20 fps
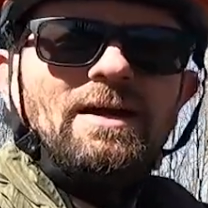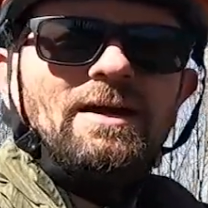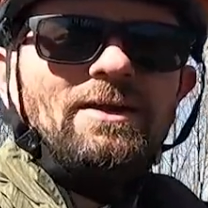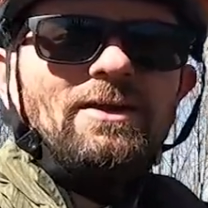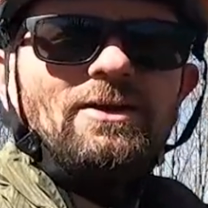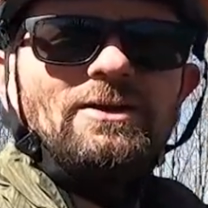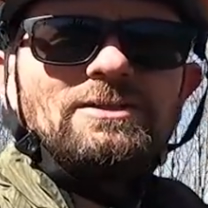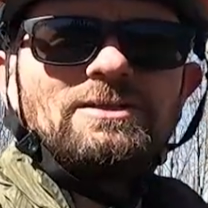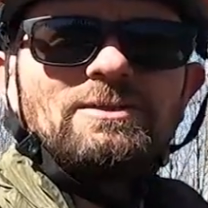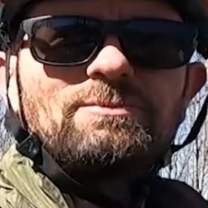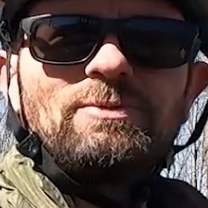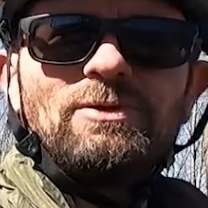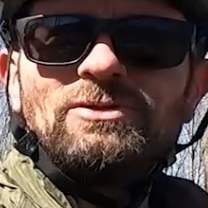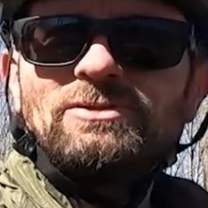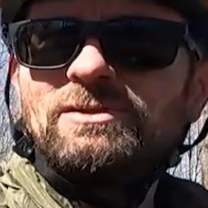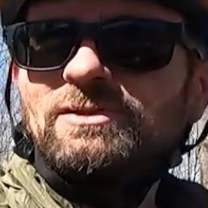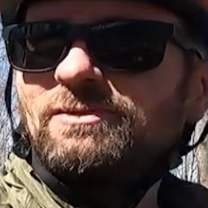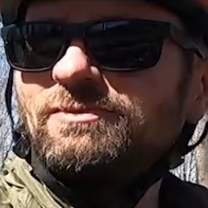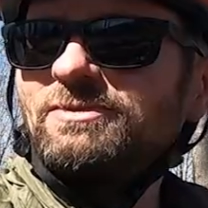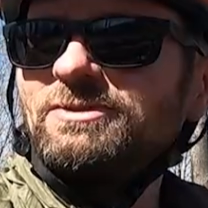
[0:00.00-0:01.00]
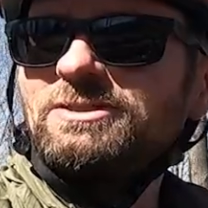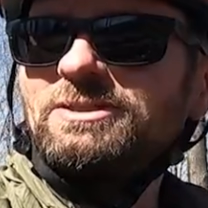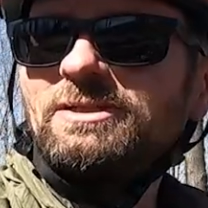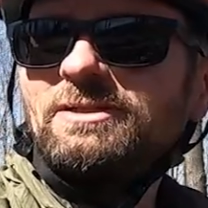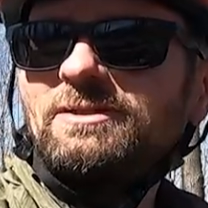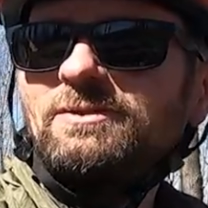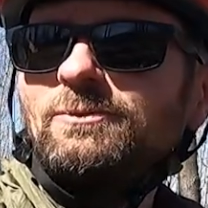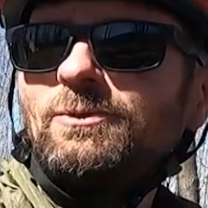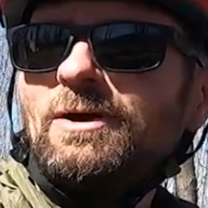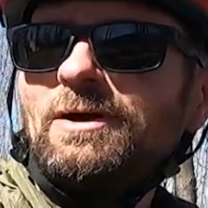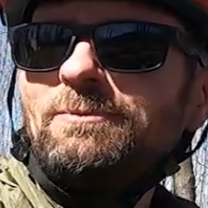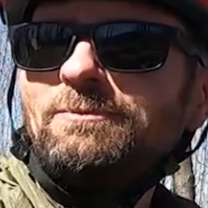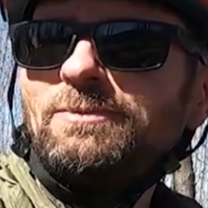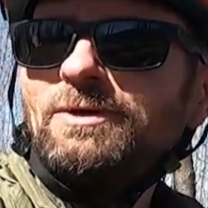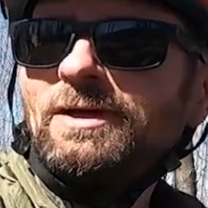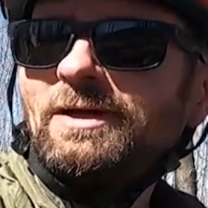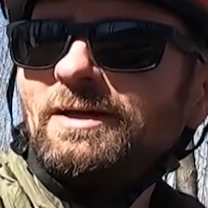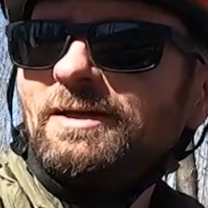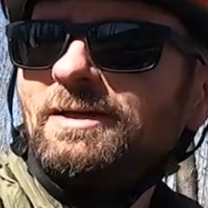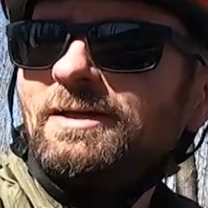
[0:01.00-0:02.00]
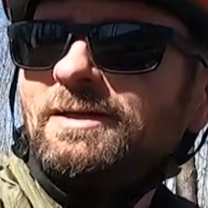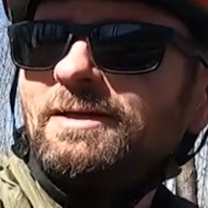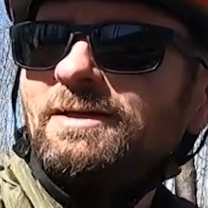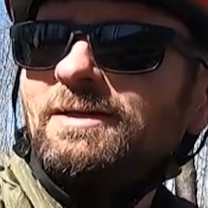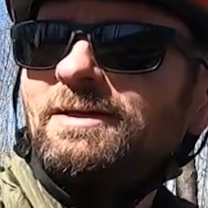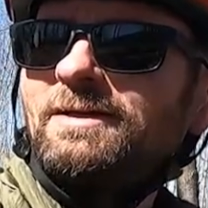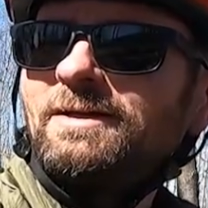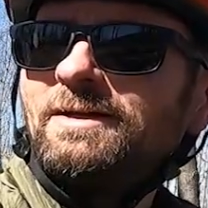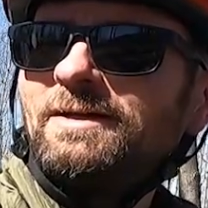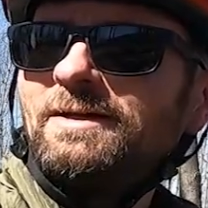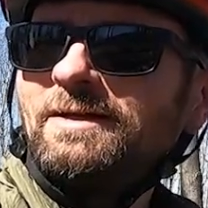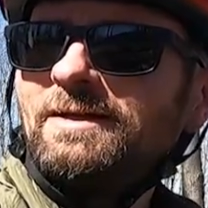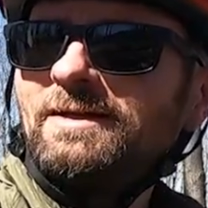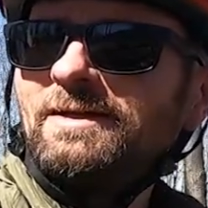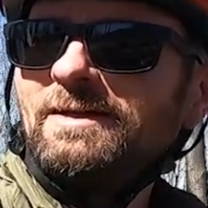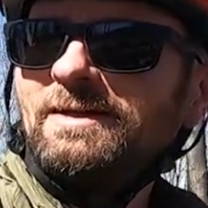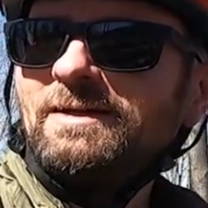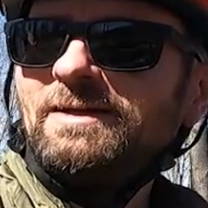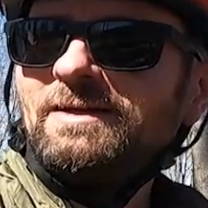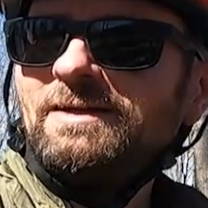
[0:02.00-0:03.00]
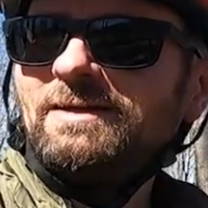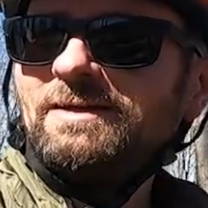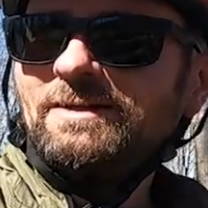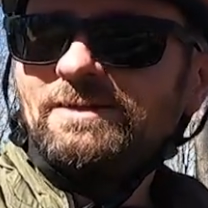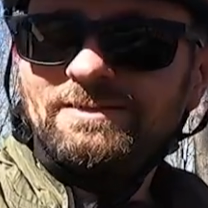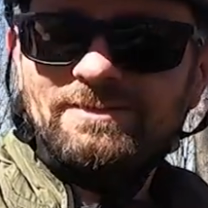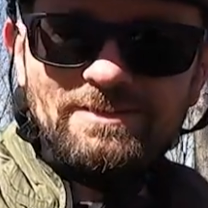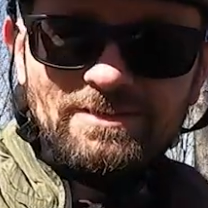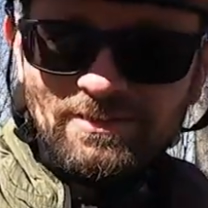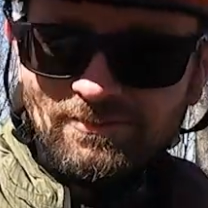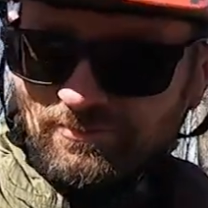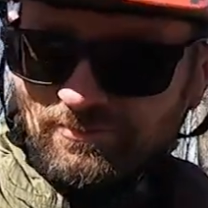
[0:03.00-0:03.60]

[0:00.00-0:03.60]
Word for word: I know I just posted a fishing one, but this is